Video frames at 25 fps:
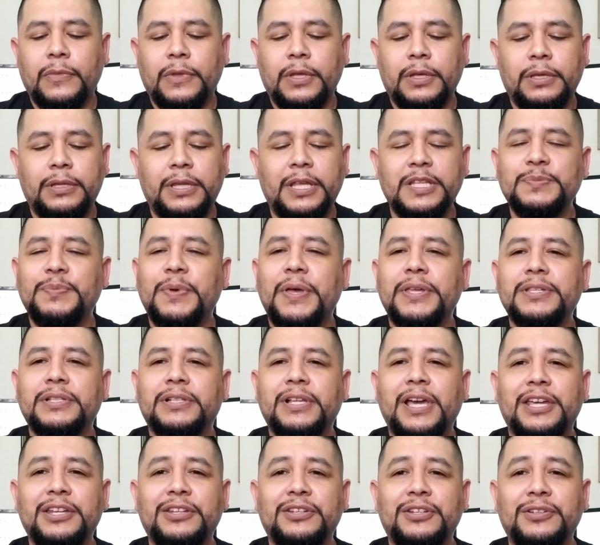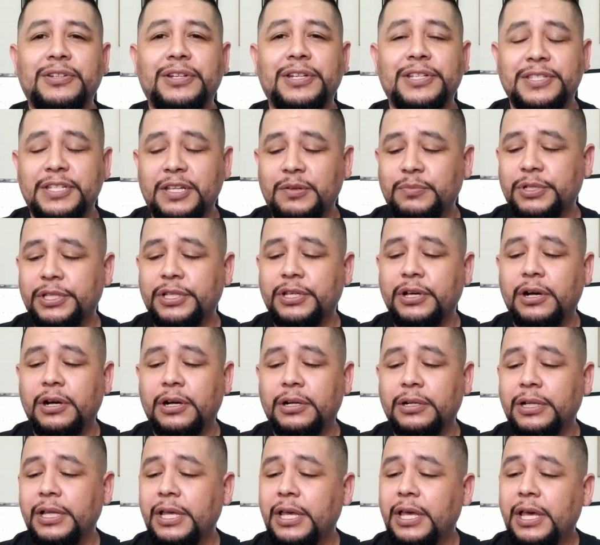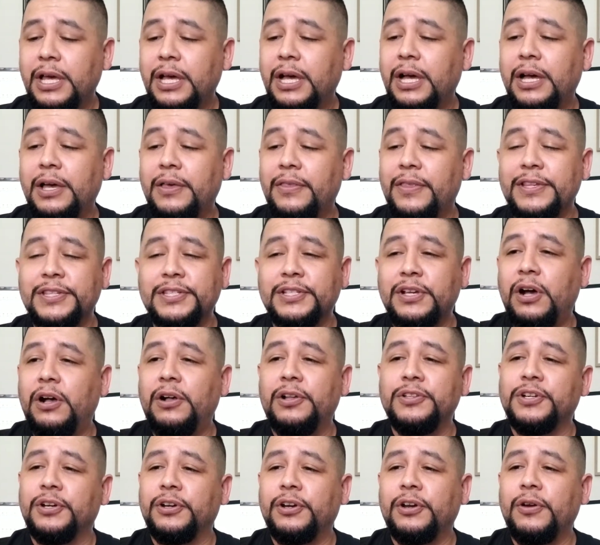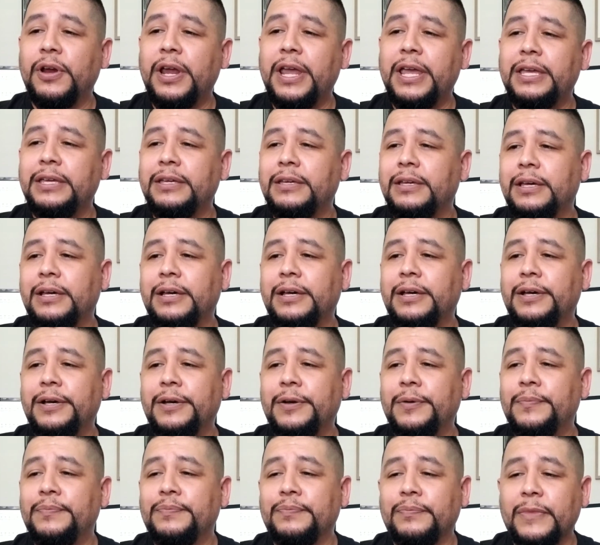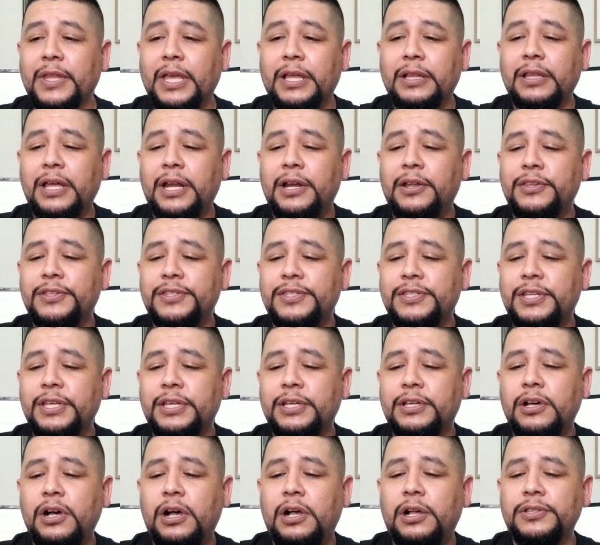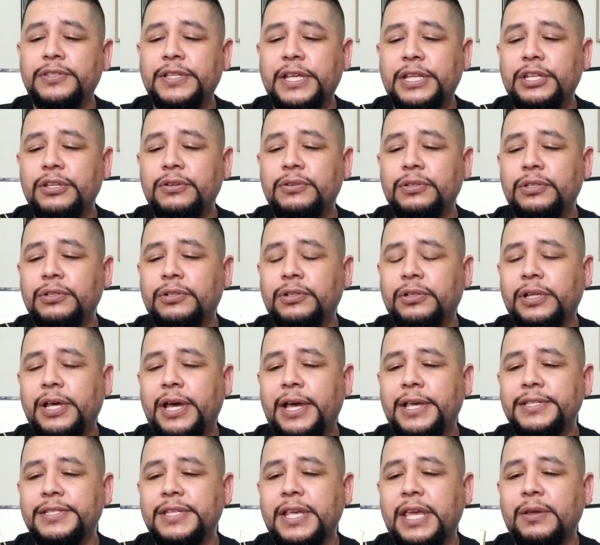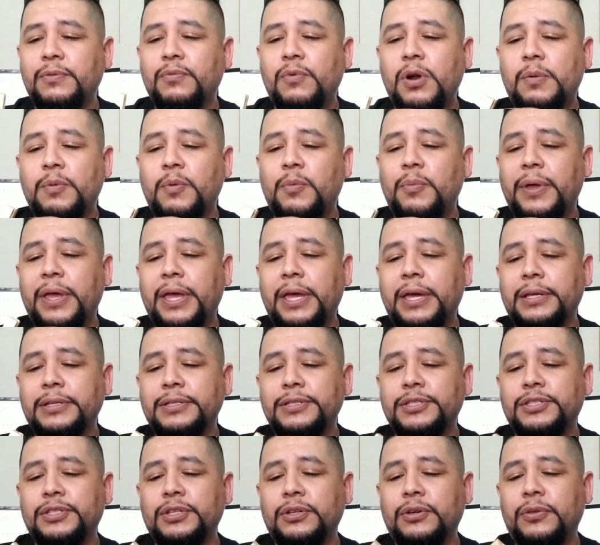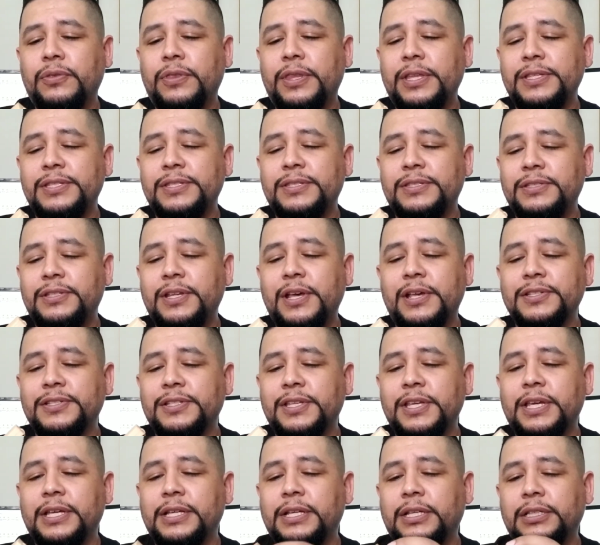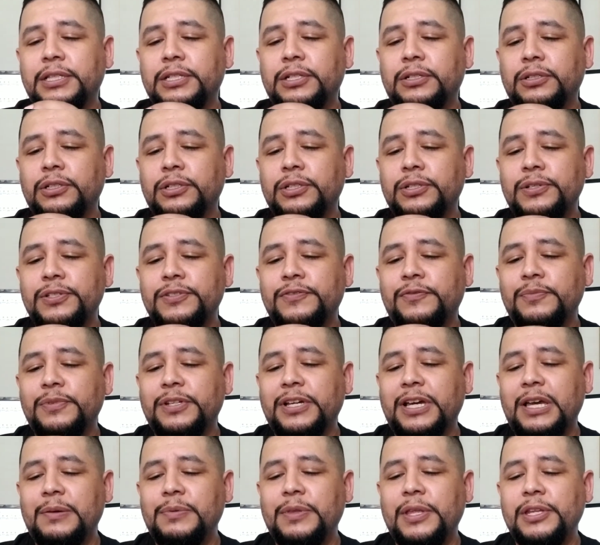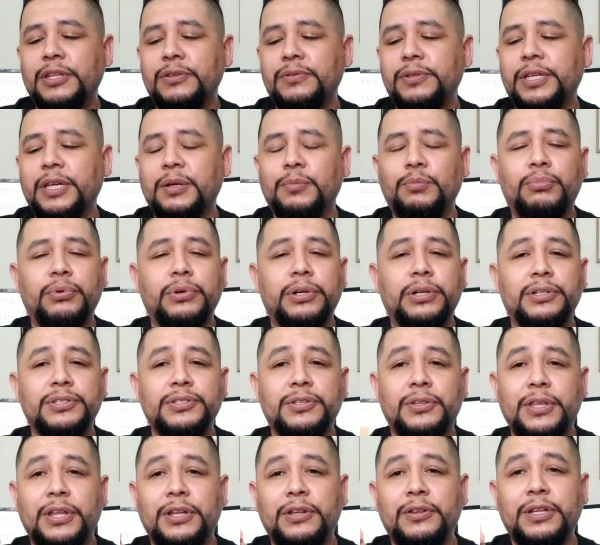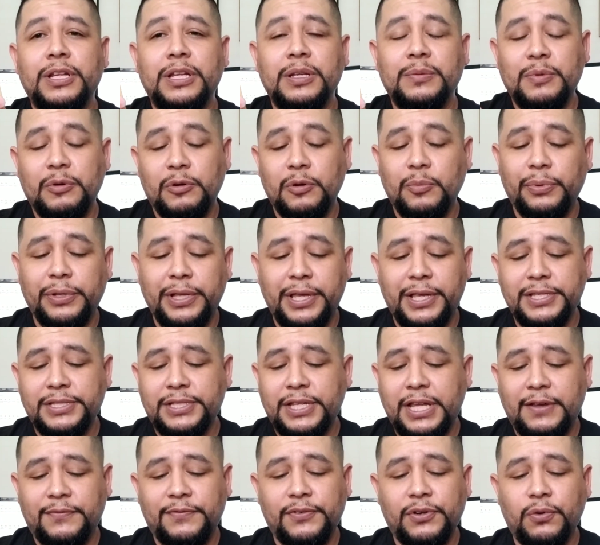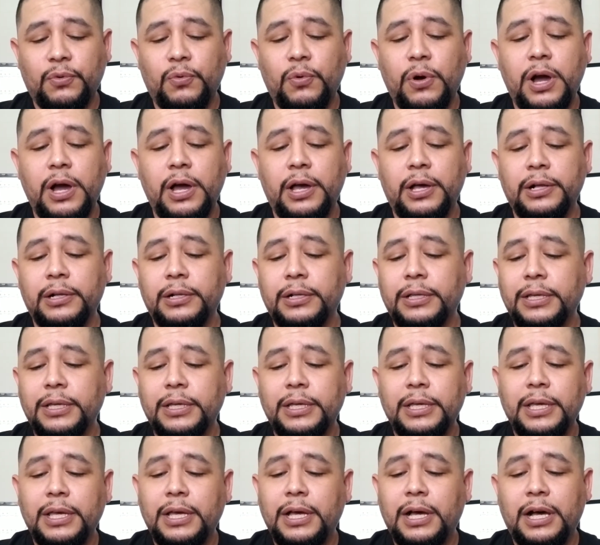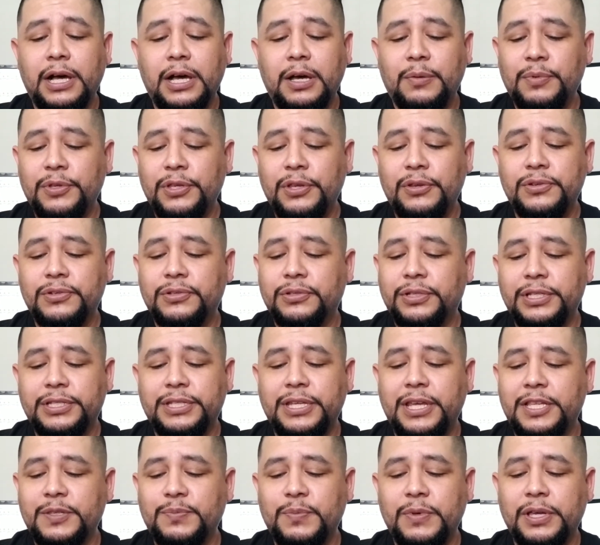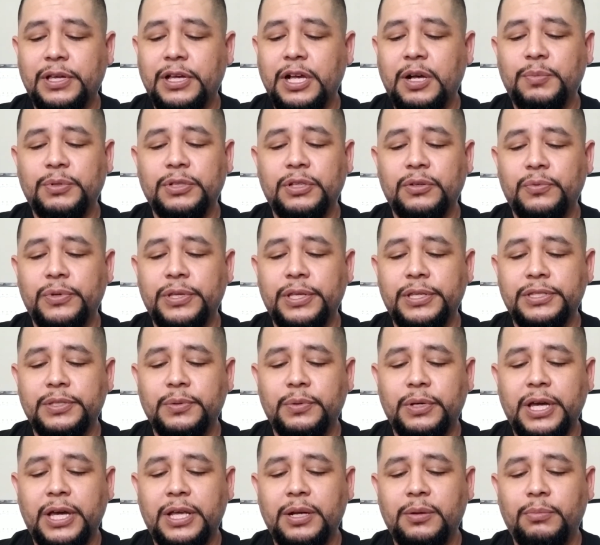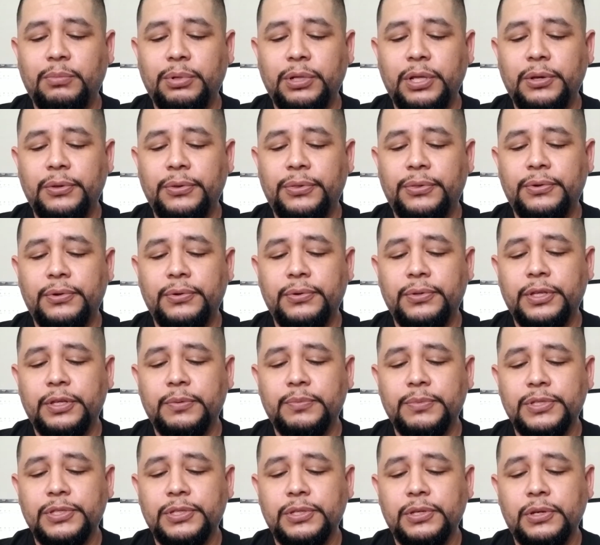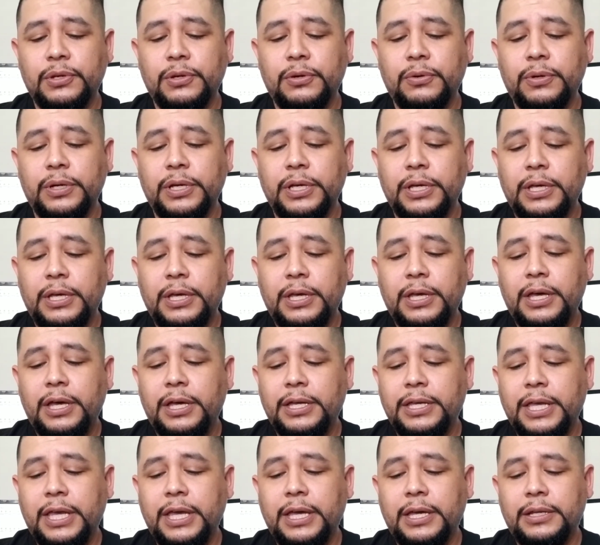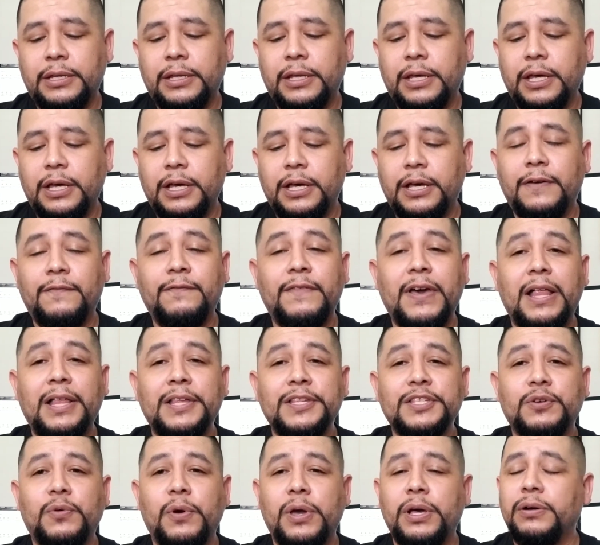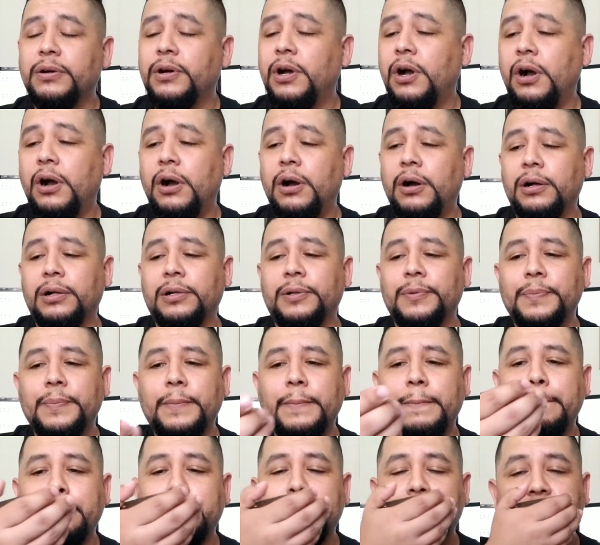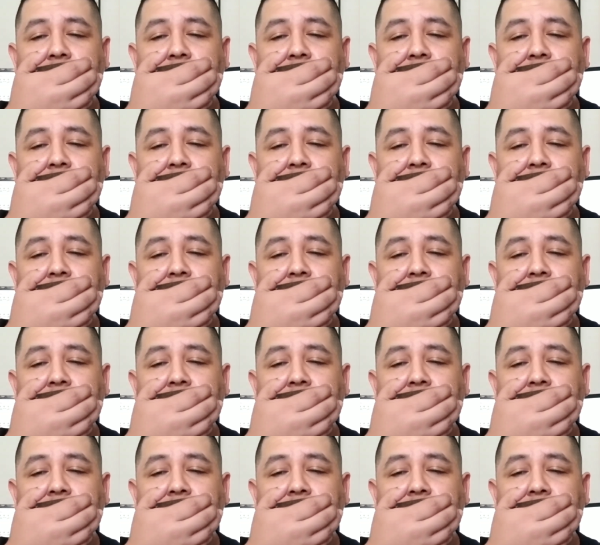And that's basically how you do an assembly call. These calls are great. A lot of the stick calls, they do utilize a rubber band, so this does get a little loose from time. They do get brittle, so they do need to be replaced after a while. It usually takes me a couple of weeks to kind of blow through them. So again, Valley's Quail call.